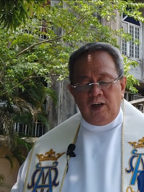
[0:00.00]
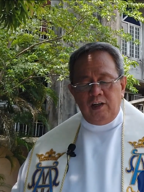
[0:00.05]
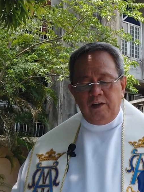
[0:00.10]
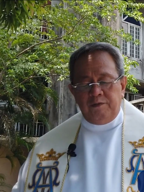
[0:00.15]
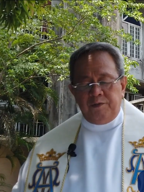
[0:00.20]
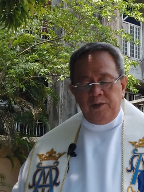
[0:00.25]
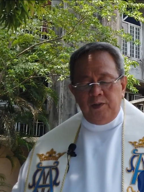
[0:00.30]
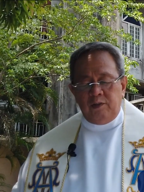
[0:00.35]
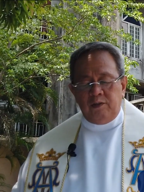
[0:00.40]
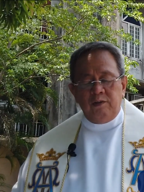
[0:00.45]
all
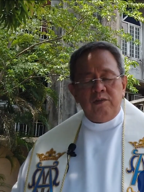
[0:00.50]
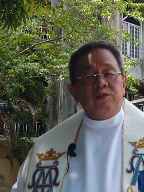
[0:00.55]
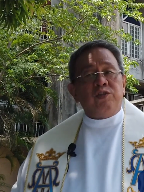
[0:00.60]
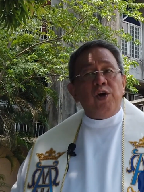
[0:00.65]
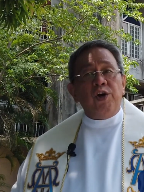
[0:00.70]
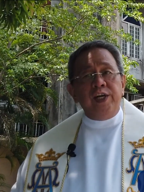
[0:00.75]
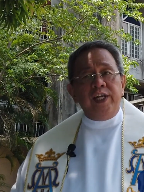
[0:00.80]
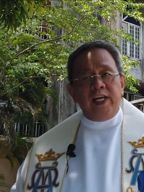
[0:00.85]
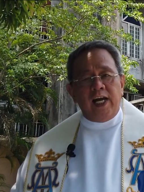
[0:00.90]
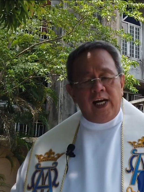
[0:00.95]
of you to
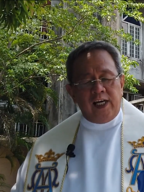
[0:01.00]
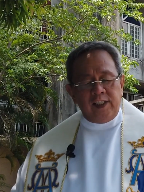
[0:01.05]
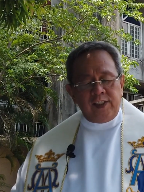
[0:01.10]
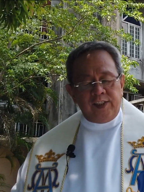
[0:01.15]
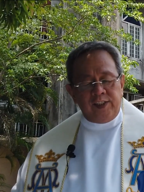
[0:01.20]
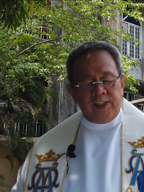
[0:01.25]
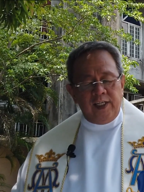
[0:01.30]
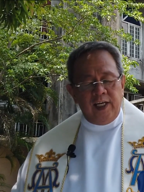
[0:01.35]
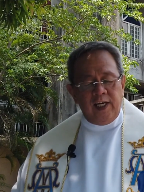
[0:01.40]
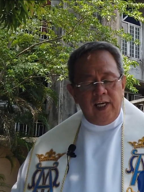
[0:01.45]
join
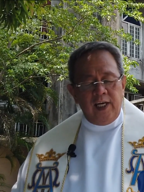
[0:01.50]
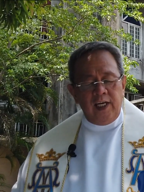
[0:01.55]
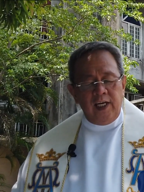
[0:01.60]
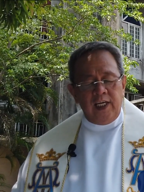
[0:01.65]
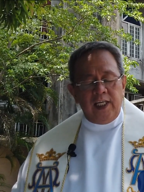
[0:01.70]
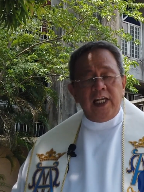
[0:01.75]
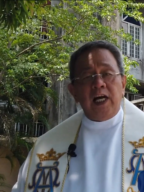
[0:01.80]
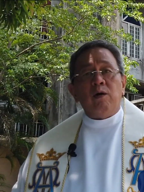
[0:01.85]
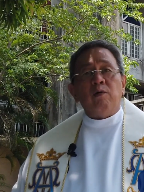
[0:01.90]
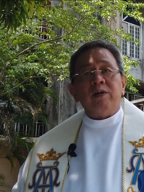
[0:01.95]
us
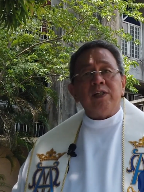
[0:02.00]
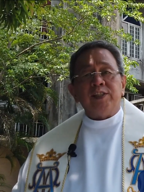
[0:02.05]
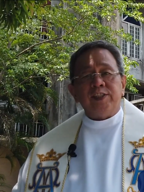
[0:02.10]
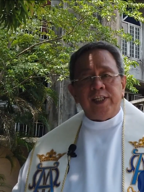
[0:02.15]
in our